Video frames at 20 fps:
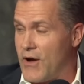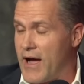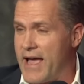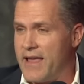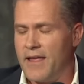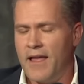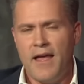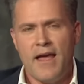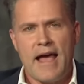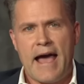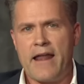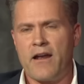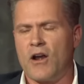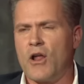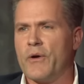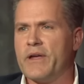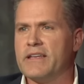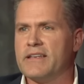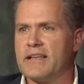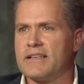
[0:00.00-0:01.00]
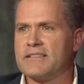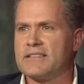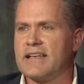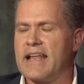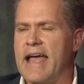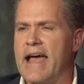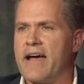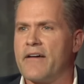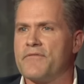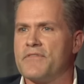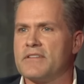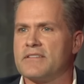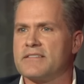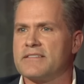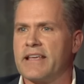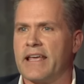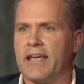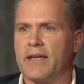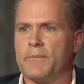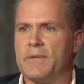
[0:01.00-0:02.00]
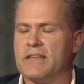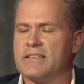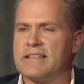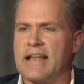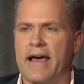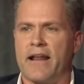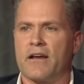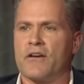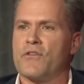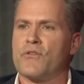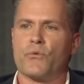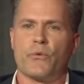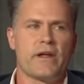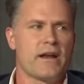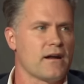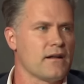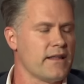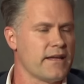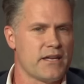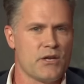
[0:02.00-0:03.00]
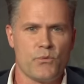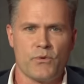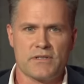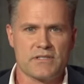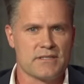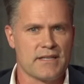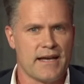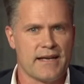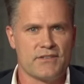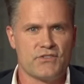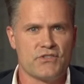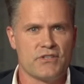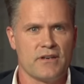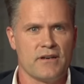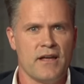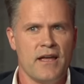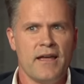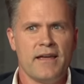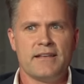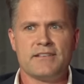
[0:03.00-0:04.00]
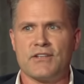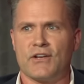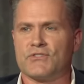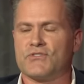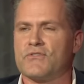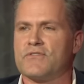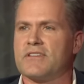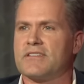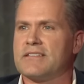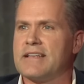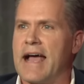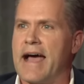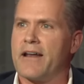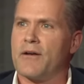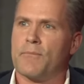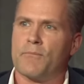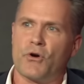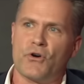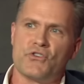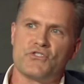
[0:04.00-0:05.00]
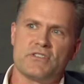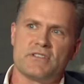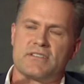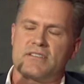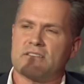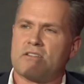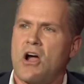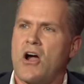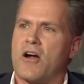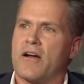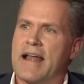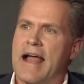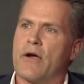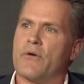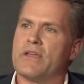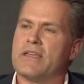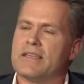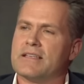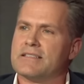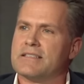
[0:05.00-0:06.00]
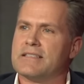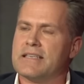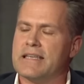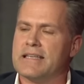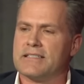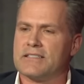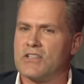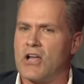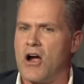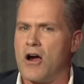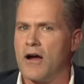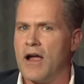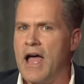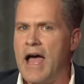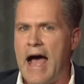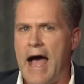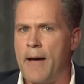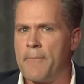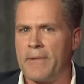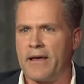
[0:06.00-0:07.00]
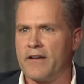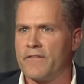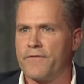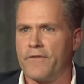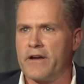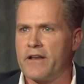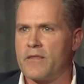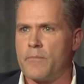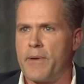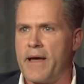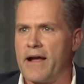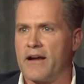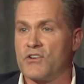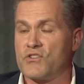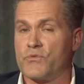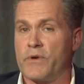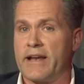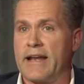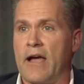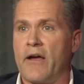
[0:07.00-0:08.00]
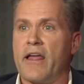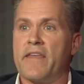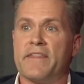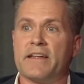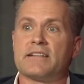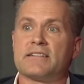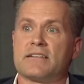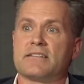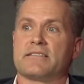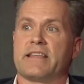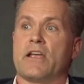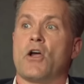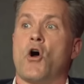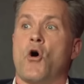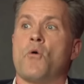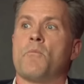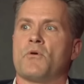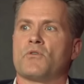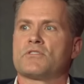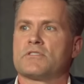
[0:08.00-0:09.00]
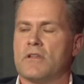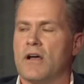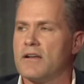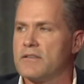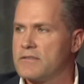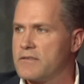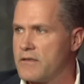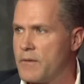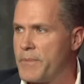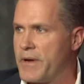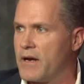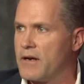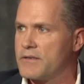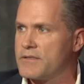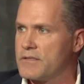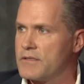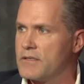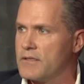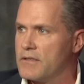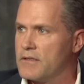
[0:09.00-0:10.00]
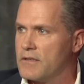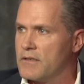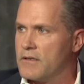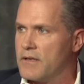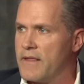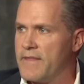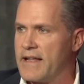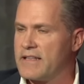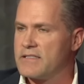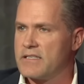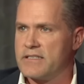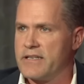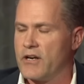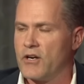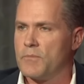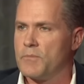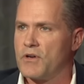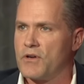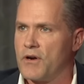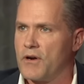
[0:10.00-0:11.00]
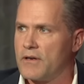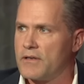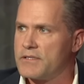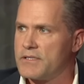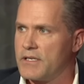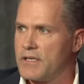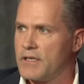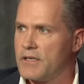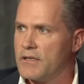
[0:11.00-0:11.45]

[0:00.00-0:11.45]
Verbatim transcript: I, I don't know. He doesn't have the same. He's not under the radar like he was last year. He's also this not emerging star. Now he is the star. I'm not afraid of the Packers right now, and I think it's because they almost lost to the Bears, hmm. and that's a terrible currency.